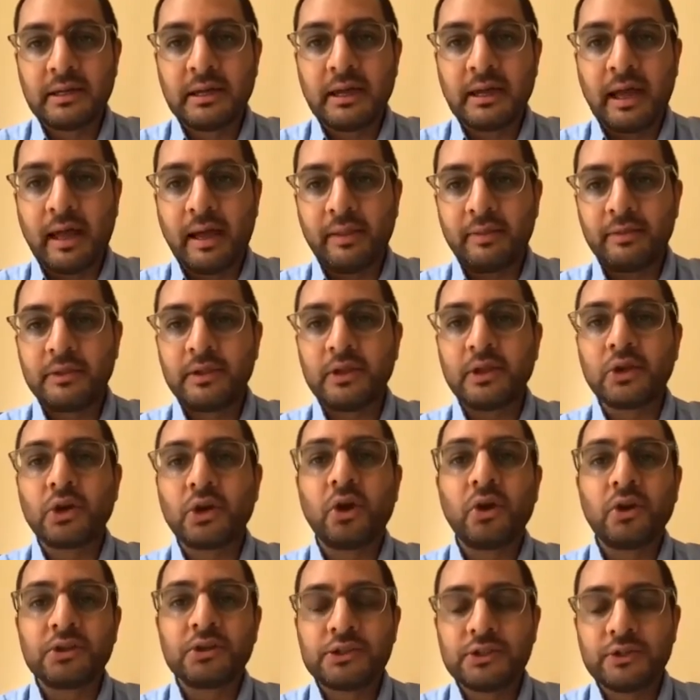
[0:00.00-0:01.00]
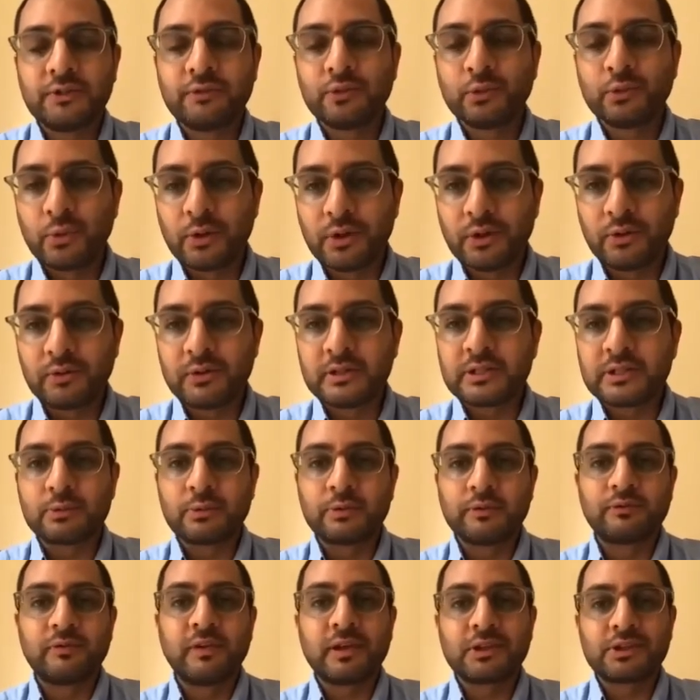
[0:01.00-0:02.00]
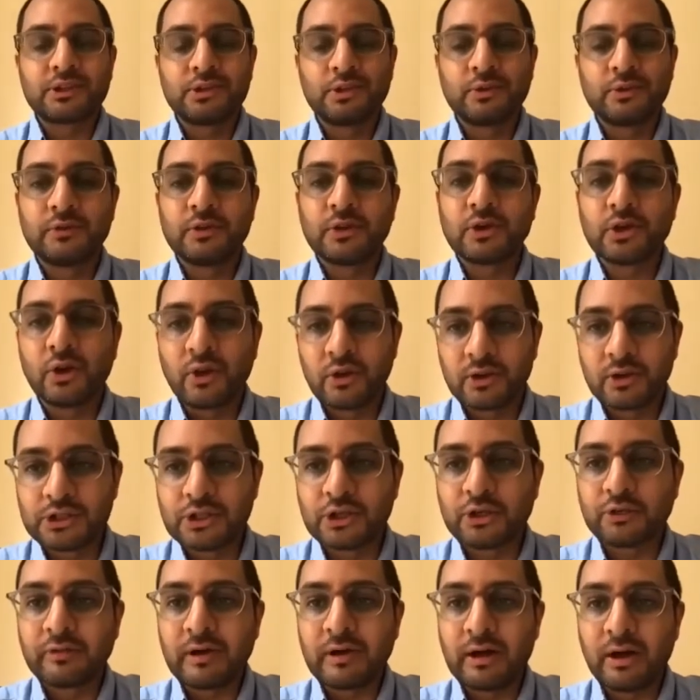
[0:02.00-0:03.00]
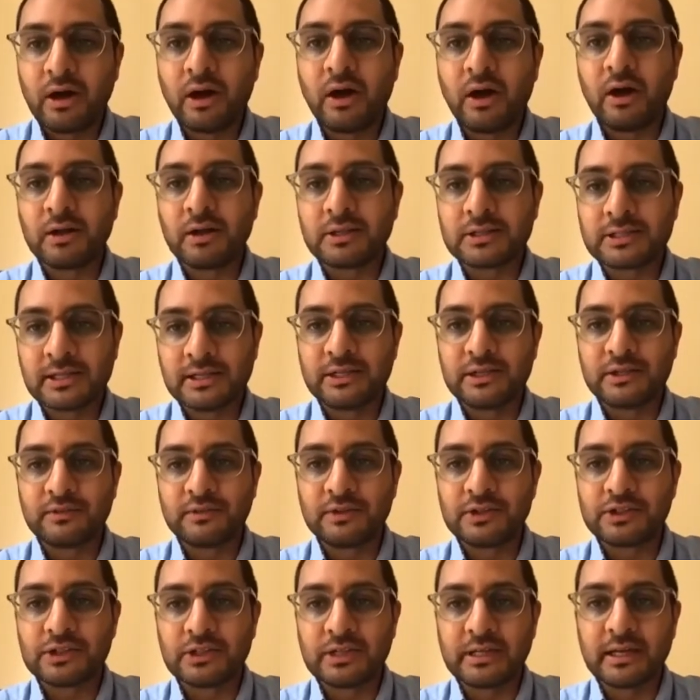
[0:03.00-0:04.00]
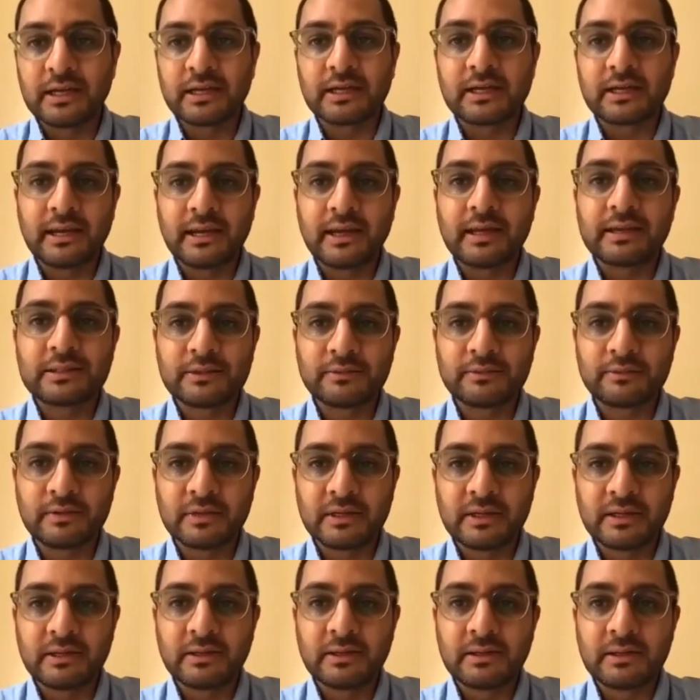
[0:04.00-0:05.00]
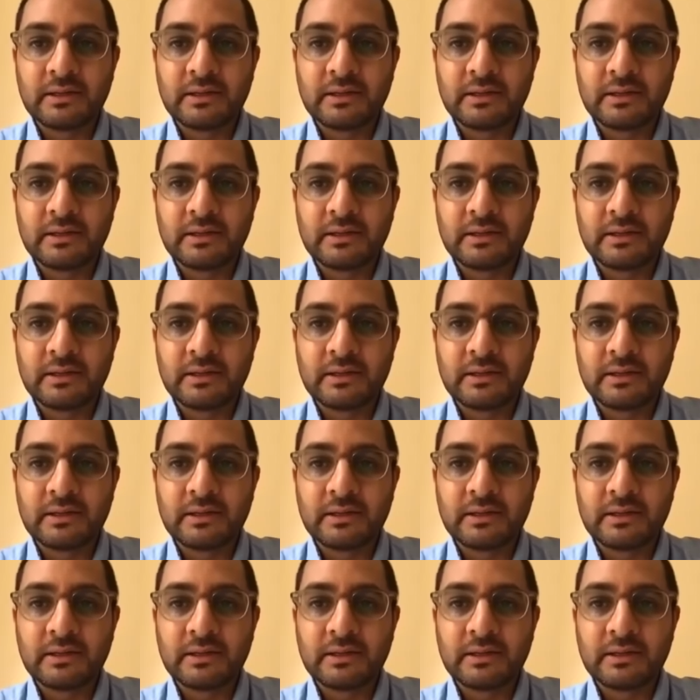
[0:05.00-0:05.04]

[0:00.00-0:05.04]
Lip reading: And the ecology of the world is a reflection of the ecology of our hearts individually and collectively.